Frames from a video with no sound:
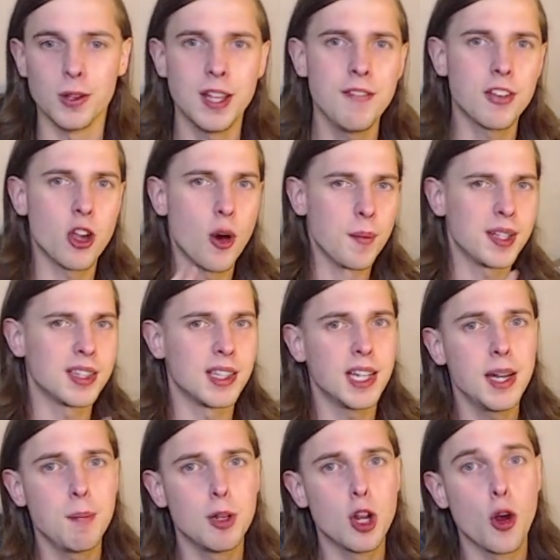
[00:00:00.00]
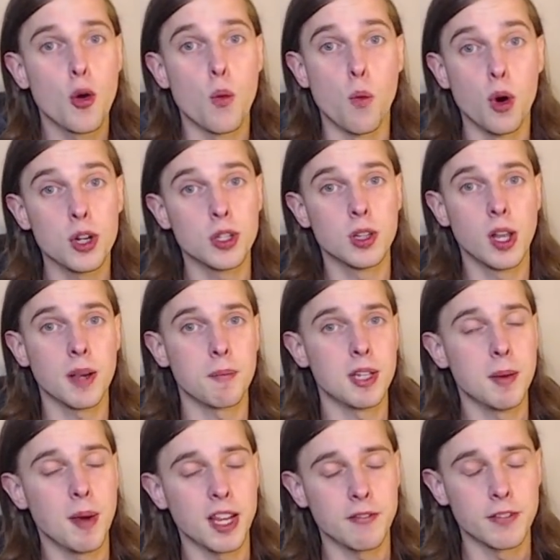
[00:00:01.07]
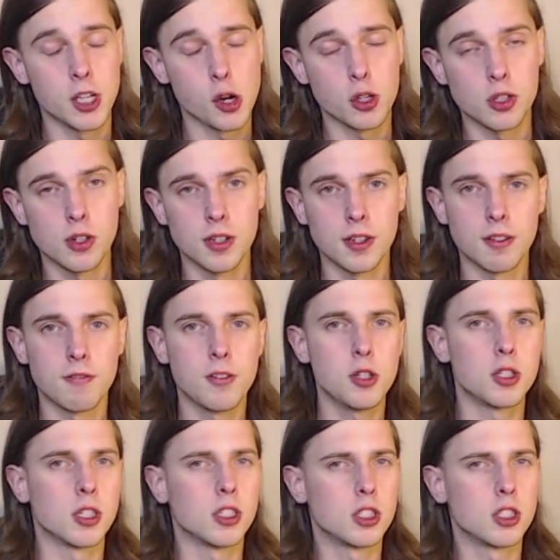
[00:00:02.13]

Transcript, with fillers: Leave a comment letting me know what you'd like me to make videos on in the future.